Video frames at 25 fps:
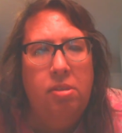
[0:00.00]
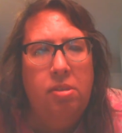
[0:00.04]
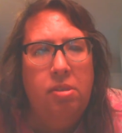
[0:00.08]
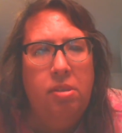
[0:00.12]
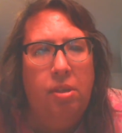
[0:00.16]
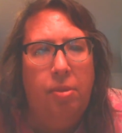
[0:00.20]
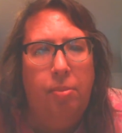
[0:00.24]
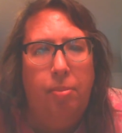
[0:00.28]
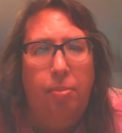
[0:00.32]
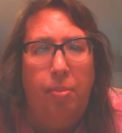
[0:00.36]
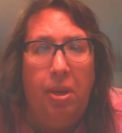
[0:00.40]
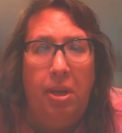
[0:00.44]

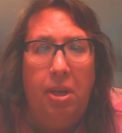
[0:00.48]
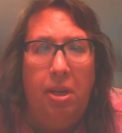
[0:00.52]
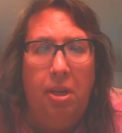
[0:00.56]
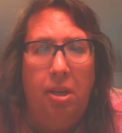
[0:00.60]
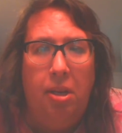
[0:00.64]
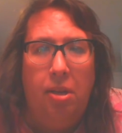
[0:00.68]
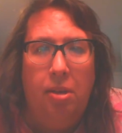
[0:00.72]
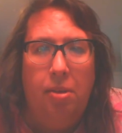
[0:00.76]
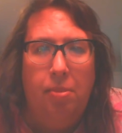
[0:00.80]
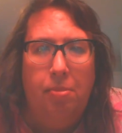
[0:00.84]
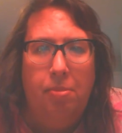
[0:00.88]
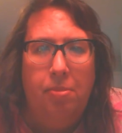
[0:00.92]
that made
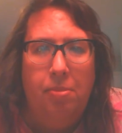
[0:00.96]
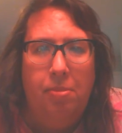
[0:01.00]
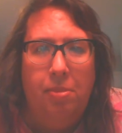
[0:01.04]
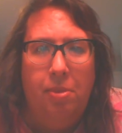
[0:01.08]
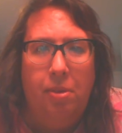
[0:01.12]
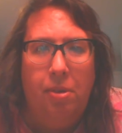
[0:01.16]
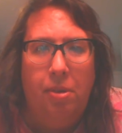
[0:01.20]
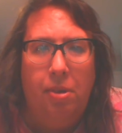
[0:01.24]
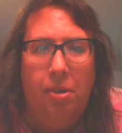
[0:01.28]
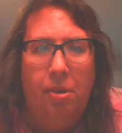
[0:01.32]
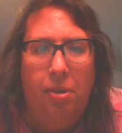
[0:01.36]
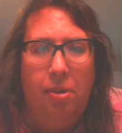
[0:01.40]
him,
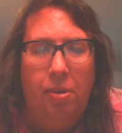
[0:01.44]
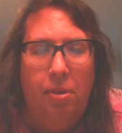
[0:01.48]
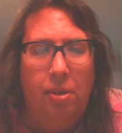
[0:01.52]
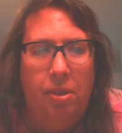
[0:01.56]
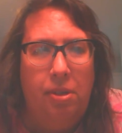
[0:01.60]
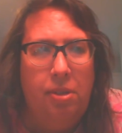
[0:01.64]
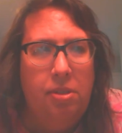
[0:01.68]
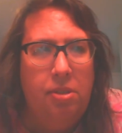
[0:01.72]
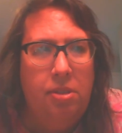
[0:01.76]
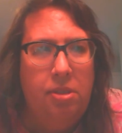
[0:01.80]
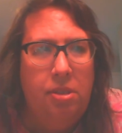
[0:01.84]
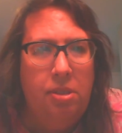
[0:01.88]
you know. I
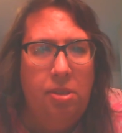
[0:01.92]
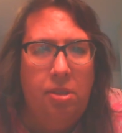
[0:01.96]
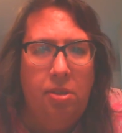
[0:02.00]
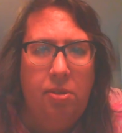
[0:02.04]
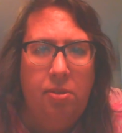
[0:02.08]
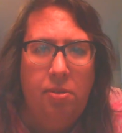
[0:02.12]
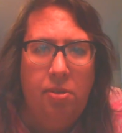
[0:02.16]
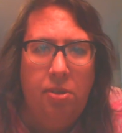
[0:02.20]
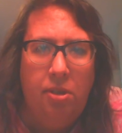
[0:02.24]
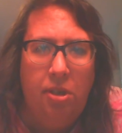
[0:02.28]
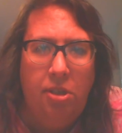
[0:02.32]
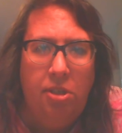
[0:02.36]
can see the
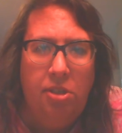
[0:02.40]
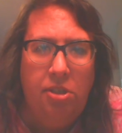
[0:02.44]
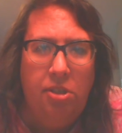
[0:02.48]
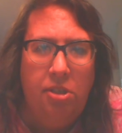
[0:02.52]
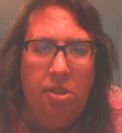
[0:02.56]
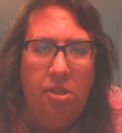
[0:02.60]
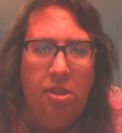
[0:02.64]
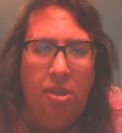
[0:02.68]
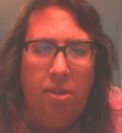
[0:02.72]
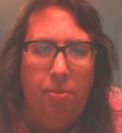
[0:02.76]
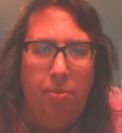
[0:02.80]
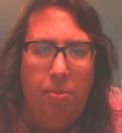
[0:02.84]

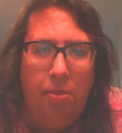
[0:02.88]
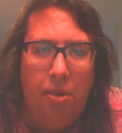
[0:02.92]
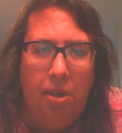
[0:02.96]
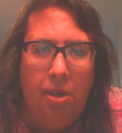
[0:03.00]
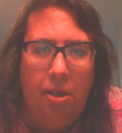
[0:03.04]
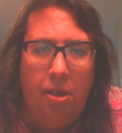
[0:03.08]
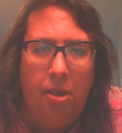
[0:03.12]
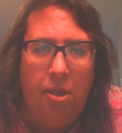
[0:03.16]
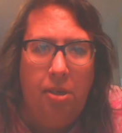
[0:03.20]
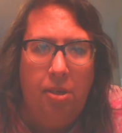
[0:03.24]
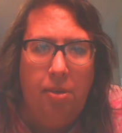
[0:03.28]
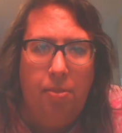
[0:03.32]
creation that
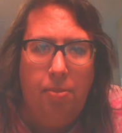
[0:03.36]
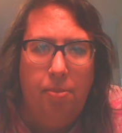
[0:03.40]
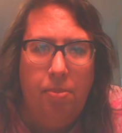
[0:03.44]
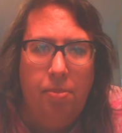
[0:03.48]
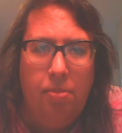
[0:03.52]
made him.